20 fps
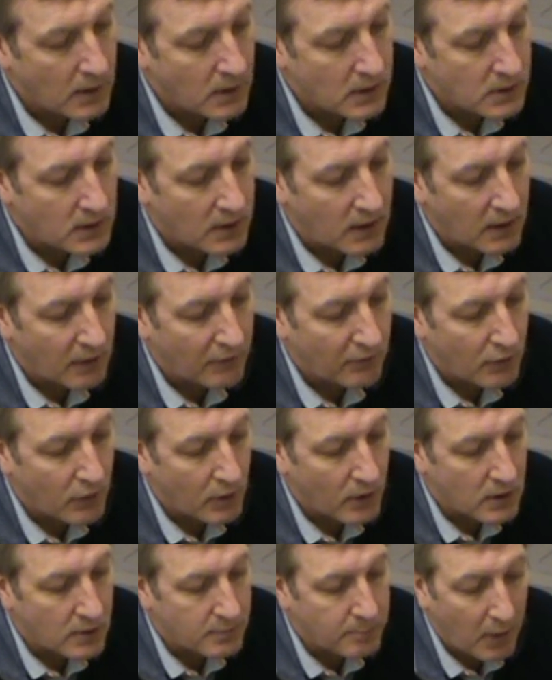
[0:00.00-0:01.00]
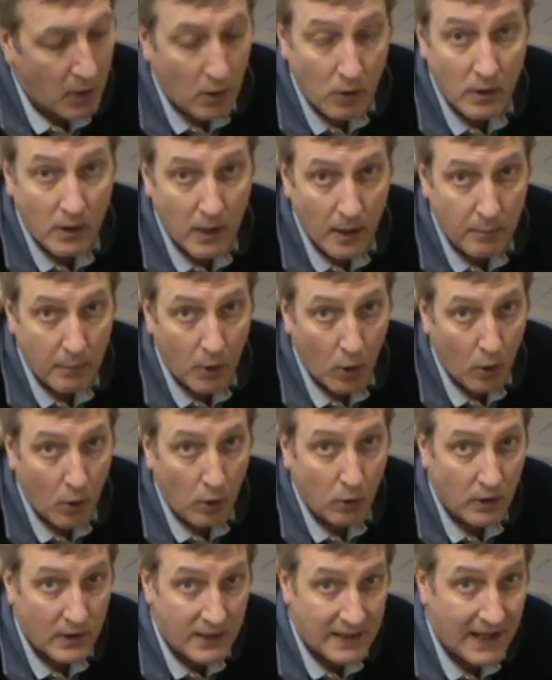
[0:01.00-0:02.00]
so therefore it's powered up
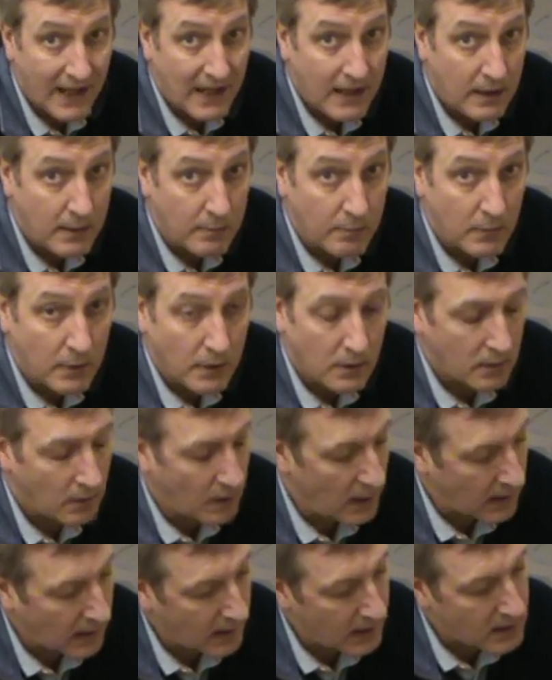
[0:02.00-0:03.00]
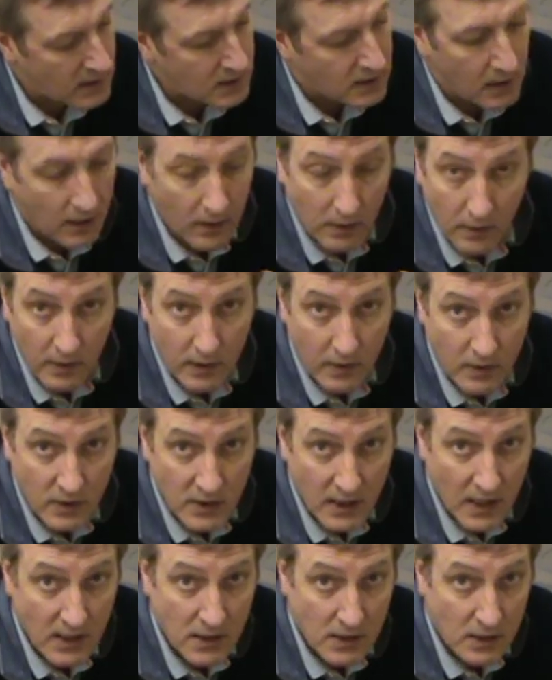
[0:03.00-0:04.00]
all the time against the
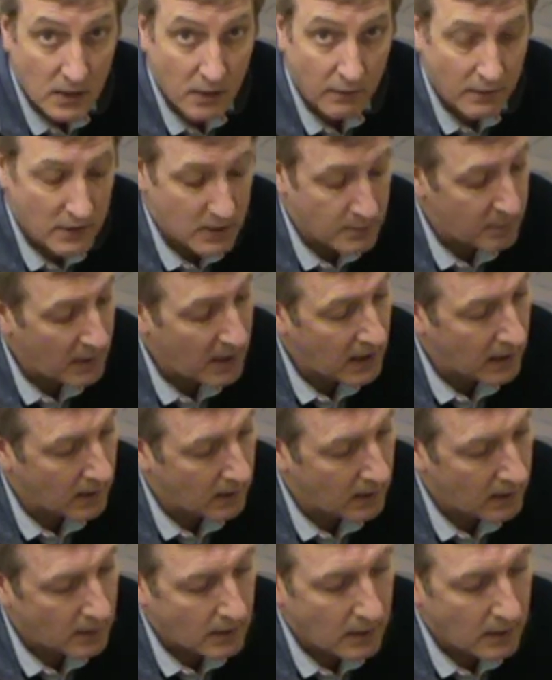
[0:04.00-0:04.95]
resistance of a spring.